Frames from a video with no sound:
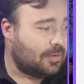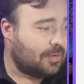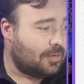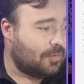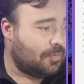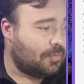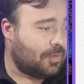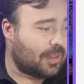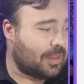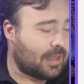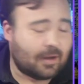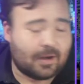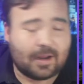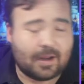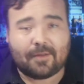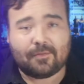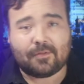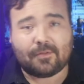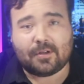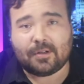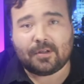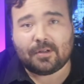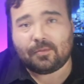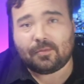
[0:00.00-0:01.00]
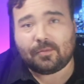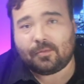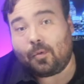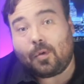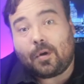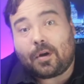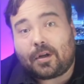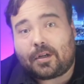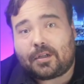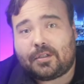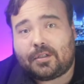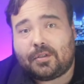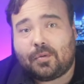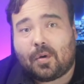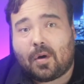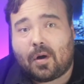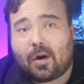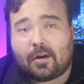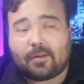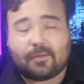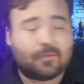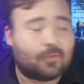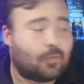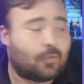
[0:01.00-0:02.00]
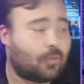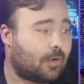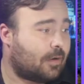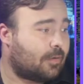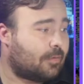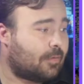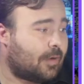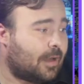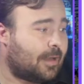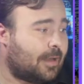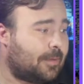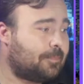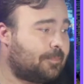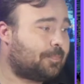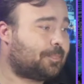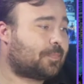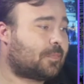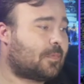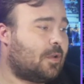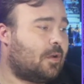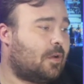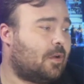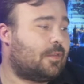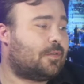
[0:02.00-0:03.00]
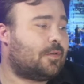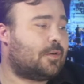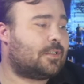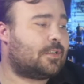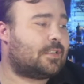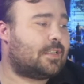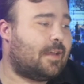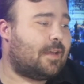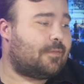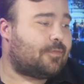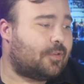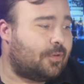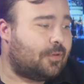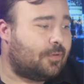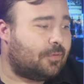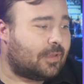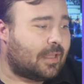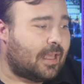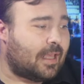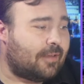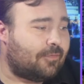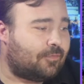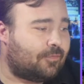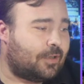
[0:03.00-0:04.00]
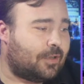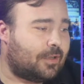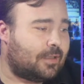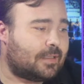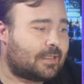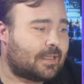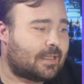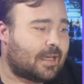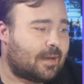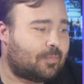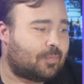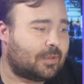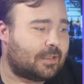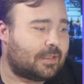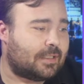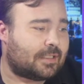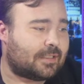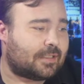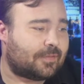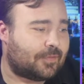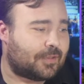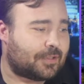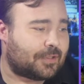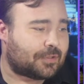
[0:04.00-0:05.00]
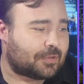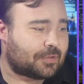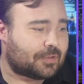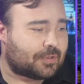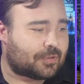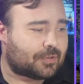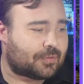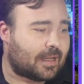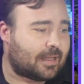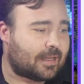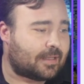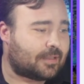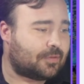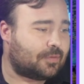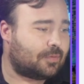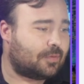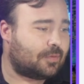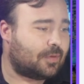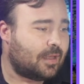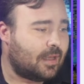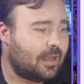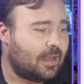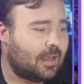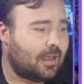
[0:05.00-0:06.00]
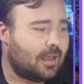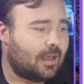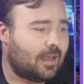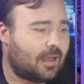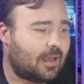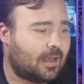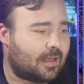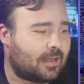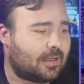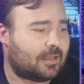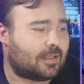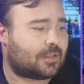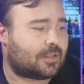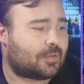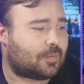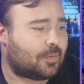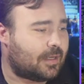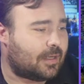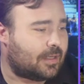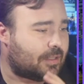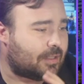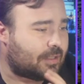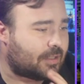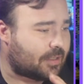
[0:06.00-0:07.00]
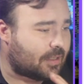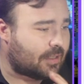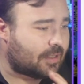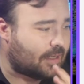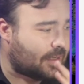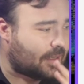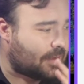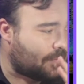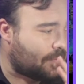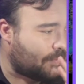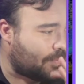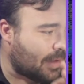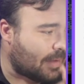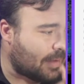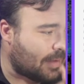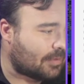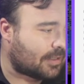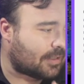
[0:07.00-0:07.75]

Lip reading: without having to work too hard for it, right? On Thursday afternoon, Lightfoot and top police officials tried to assuage public